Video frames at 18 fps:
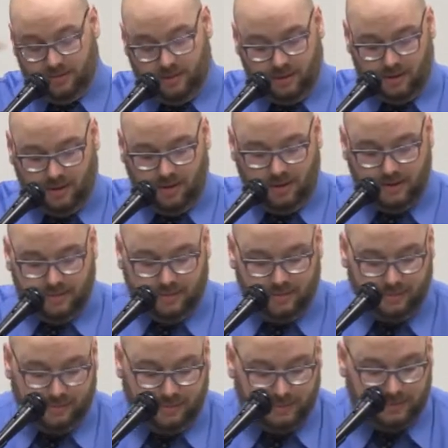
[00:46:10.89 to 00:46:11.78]
across.
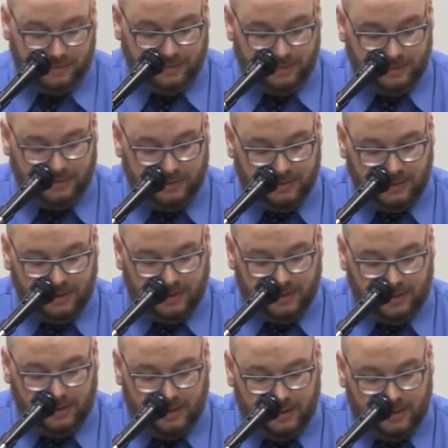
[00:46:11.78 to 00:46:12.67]

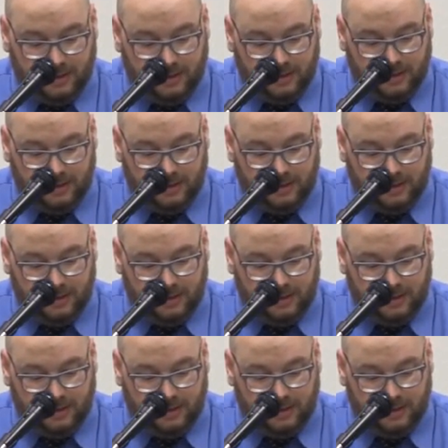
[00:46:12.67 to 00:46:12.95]
Mm-hmm.